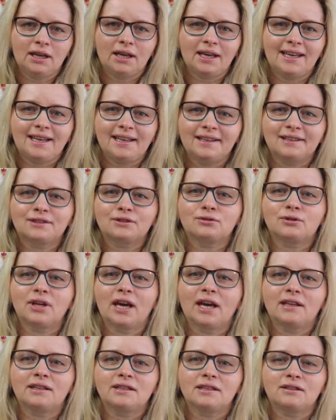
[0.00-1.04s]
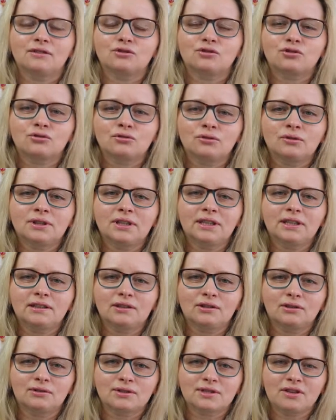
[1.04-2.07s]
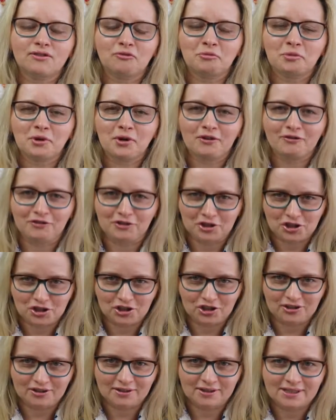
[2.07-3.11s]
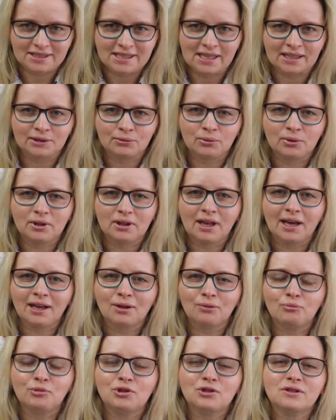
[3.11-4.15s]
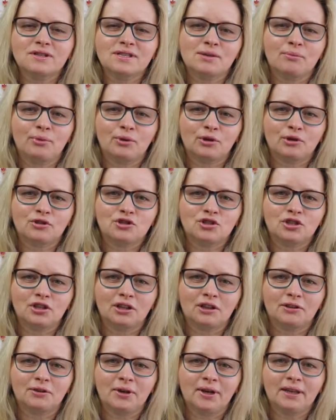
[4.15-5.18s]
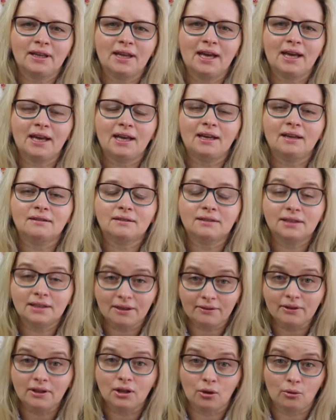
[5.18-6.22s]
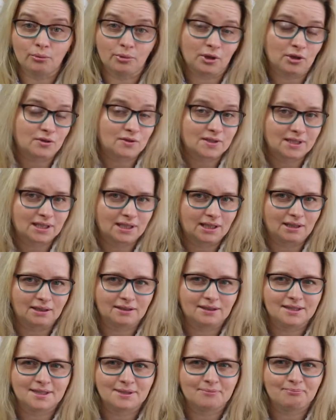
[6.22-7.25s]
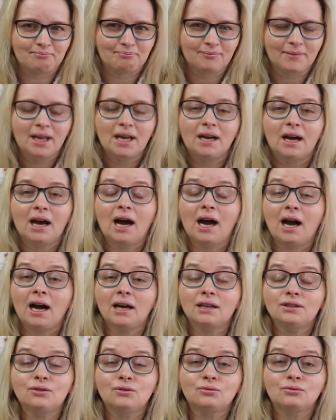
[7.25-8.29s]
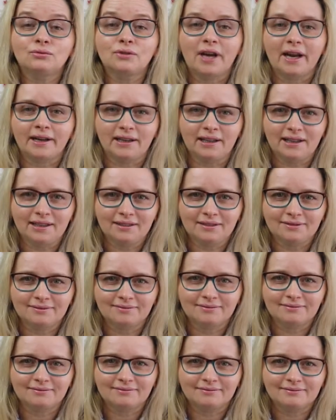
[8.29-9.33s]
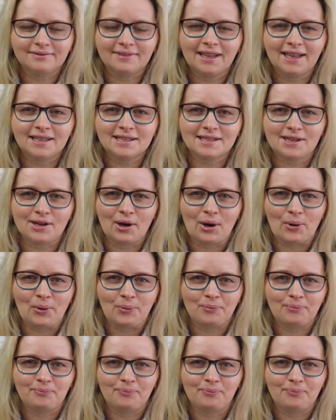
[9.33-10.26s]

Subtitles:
in creating truly inclusive provision that will help you to support children and develop your skills. Are you ready? Let's go!